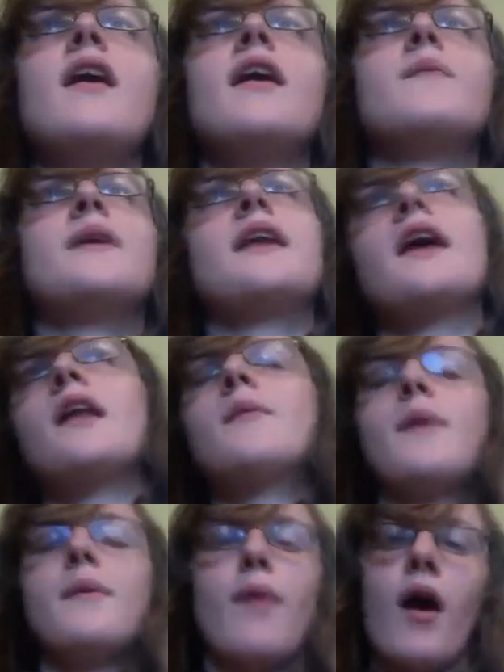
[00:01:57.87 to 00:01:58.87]
my Nana,
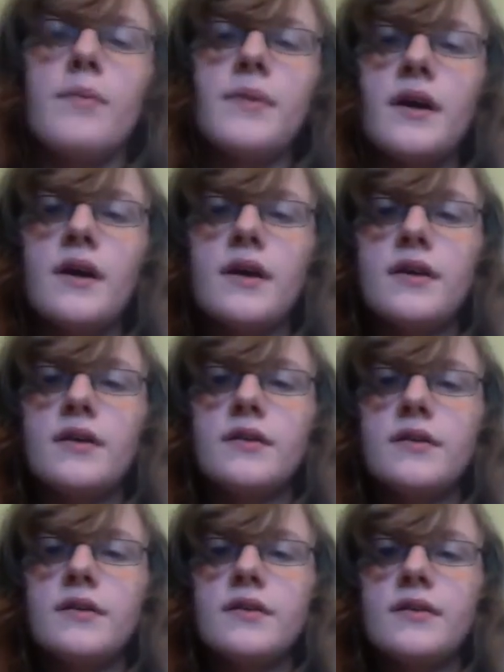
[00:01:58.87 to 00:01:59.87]
my Papa,
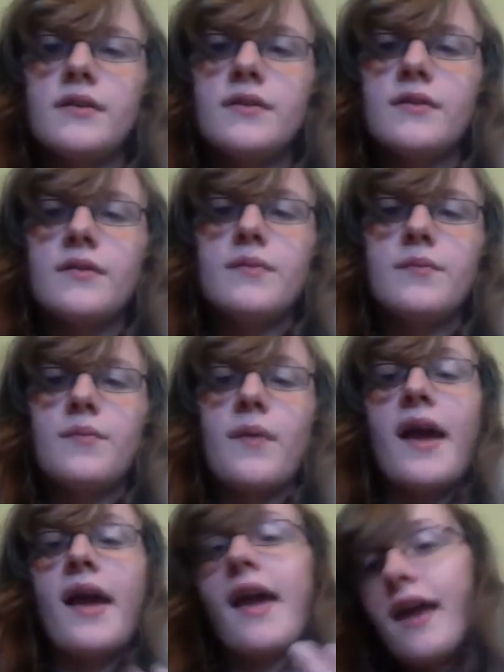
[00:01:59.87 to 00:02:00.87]
my
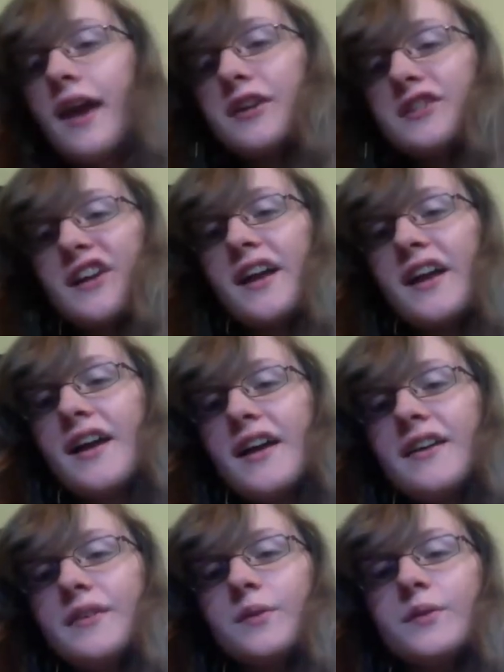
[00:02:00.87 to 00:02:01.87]
Aunt Andrea,
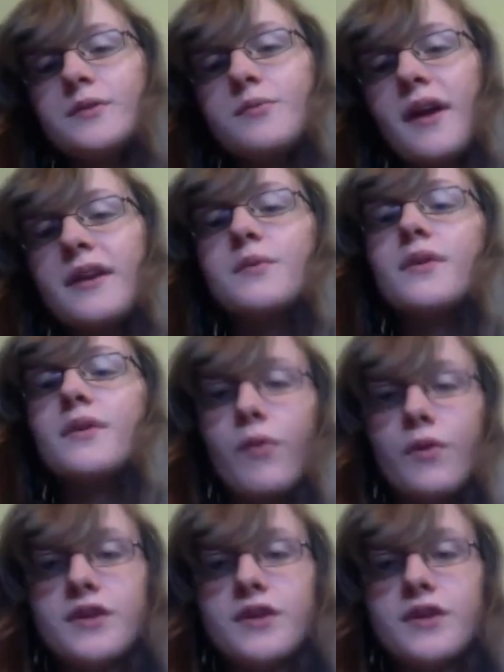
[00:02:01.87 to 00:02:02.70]
who's pregnant with her fourth